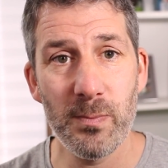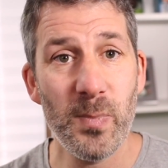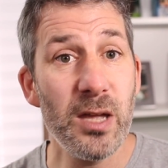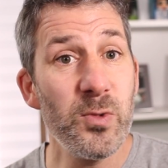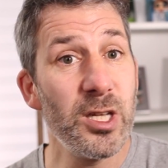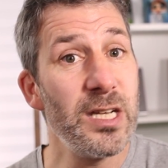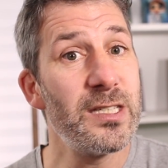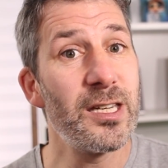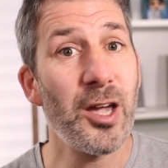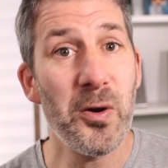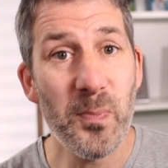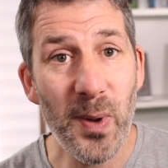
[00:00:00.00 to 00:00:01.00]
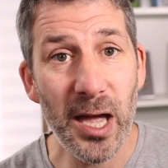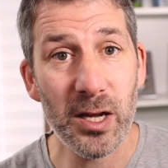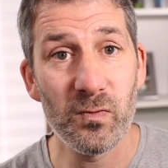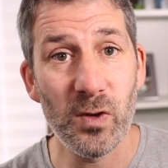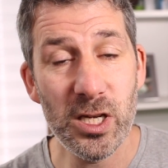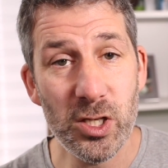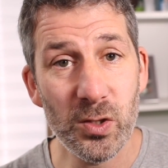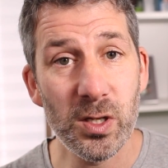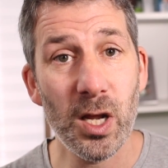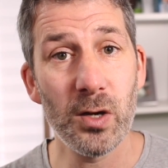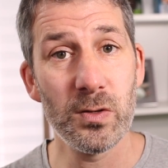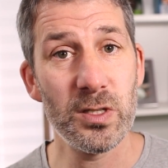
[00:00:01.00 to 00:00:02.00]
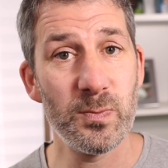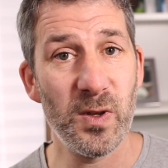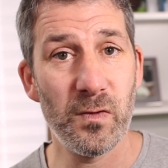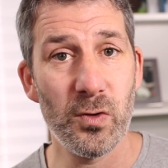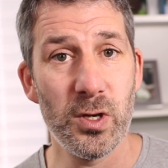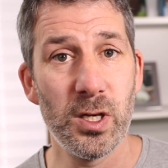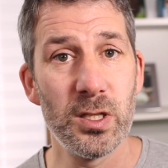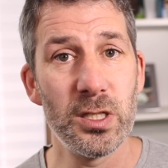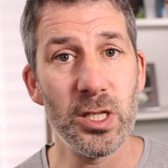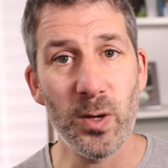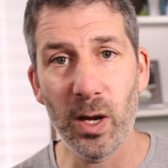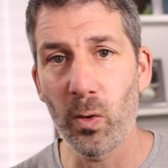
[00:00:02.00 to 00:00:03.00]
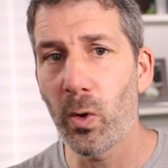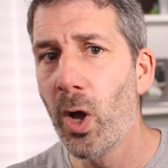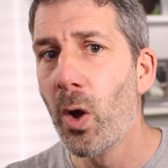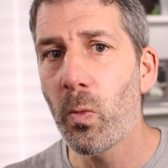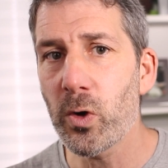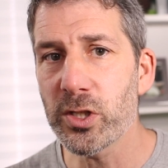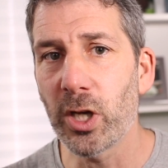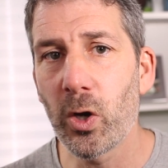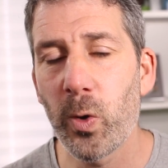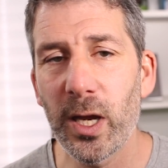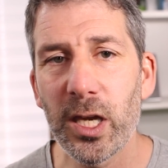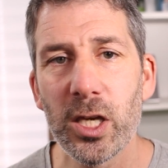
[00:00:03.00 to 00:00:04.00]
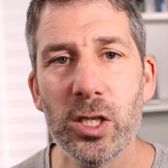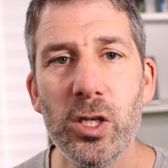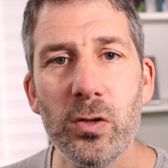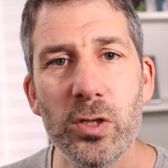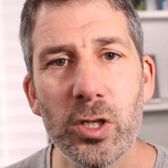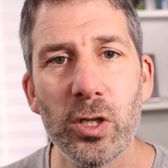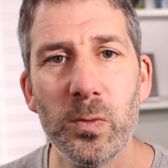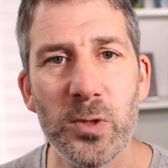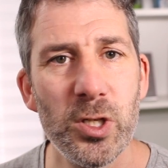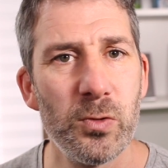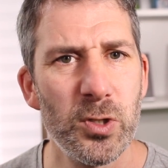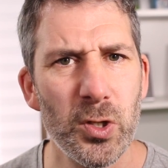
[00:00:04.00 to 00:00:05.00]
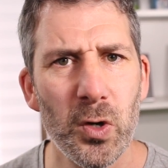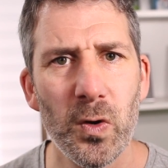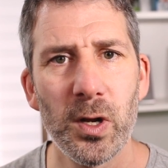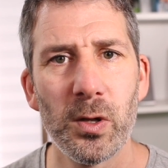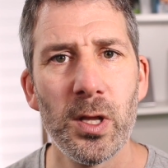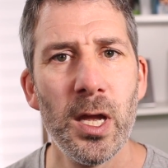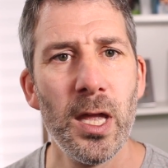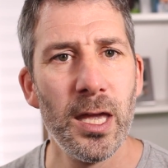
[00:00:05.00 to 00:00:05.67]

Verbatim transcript: Maybe you need to go back and read your notes before you can do it, or watch a quick YouTube tutorial,